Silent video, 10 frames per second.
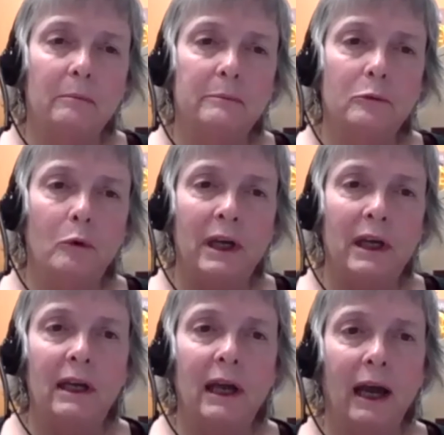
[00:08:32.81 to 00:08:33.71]

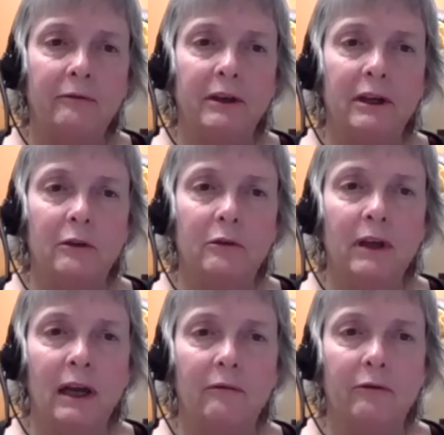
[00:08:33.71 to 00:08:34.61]
we have to use
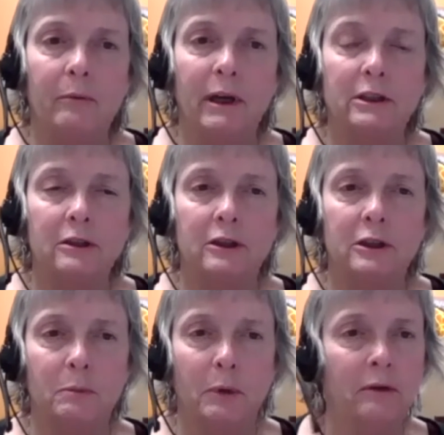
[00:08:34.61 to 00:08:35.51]
that information to
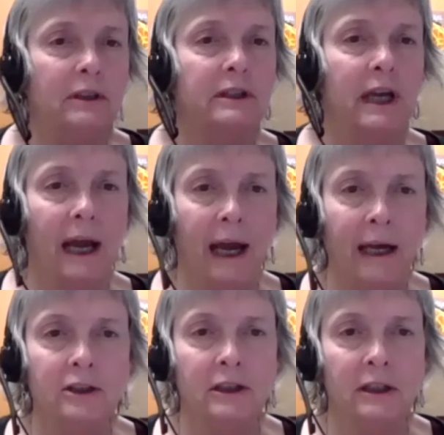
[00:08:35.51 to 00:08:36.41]
spur us to
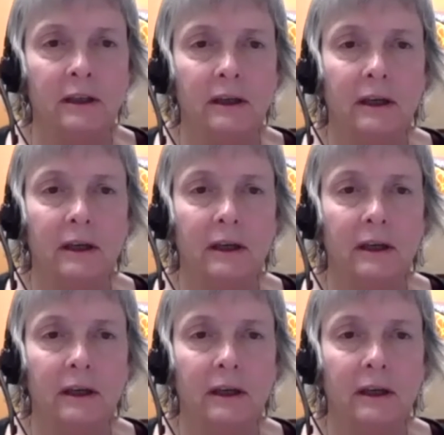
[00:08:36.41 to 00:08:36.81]
action,